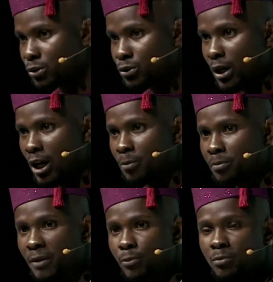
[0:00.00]
to help
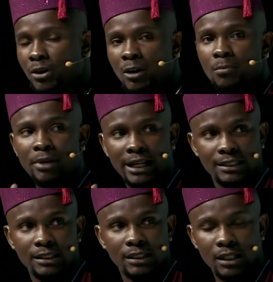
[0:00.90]
people become
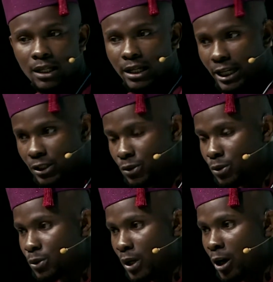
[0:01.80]
better, a tool
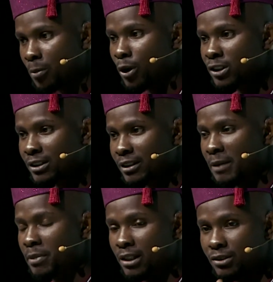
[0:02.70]
to help us
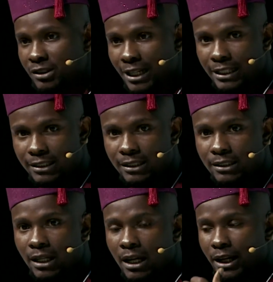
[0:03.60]
create better
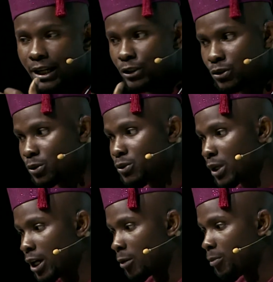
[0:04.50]
societies, a tool to
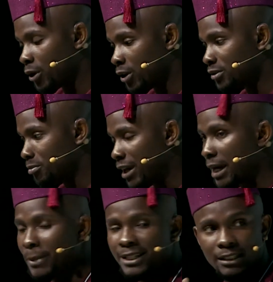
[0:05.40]
help us
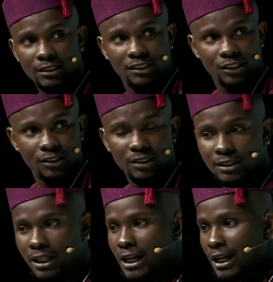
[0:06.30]
make better decisions.
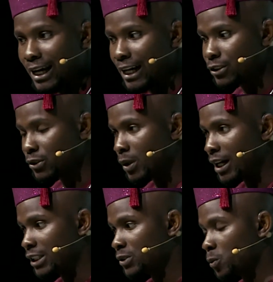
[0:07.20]
And so
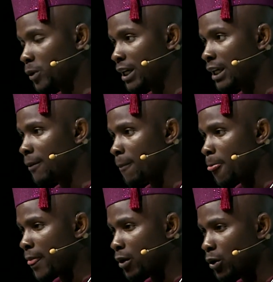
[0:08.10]
as we
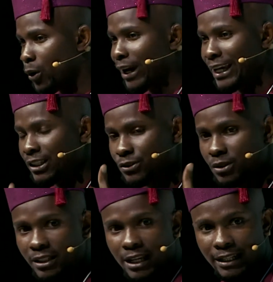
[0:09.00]
go into
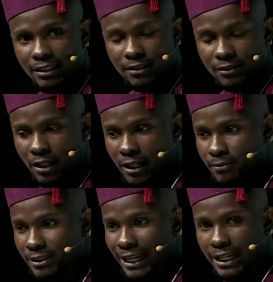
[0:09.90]
the next
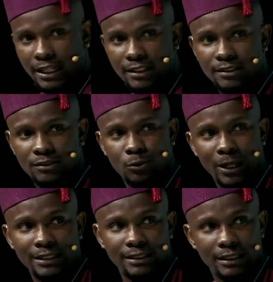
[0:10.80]
decades,
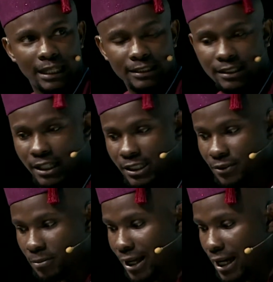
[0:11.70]
20, 30 years
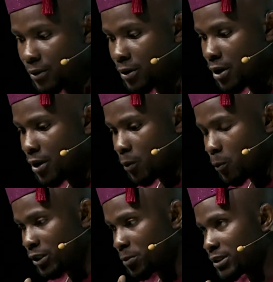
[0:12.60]
from now,
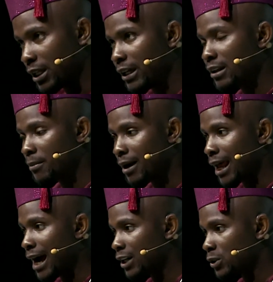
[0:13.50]
we should be thinking about
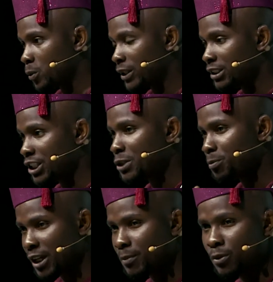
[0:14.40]
how do we teach
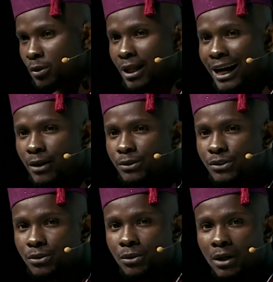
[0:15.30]
people how
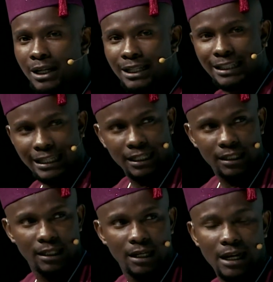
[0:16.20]
to
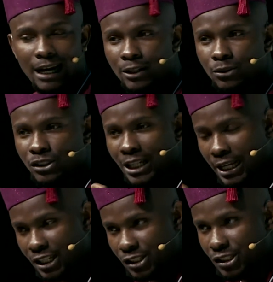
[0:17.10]
think, how to
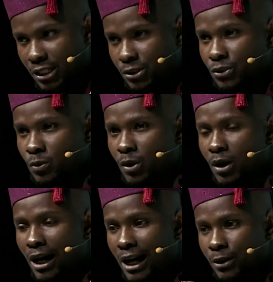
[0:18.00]
challenge the status quo,
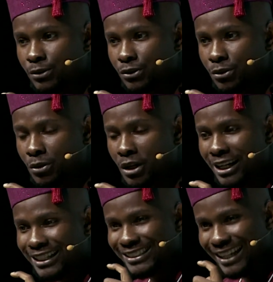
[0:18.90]
how to
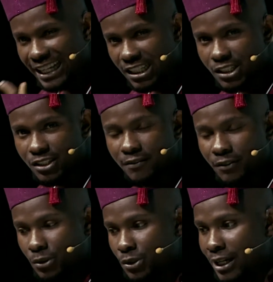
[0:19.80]
change the
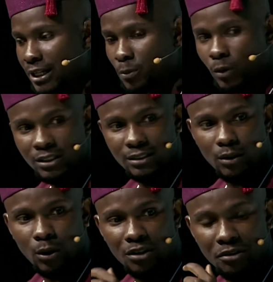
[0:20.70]
future that they want
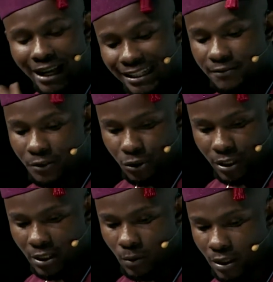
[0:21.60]
or create the future
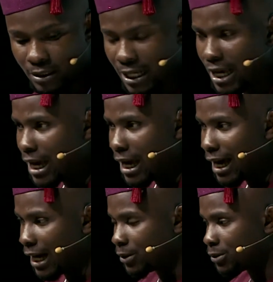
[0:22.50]
that they want,
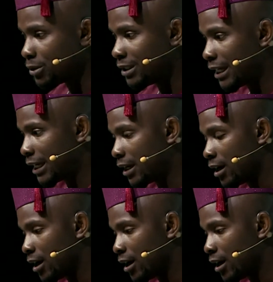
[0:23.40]
how do they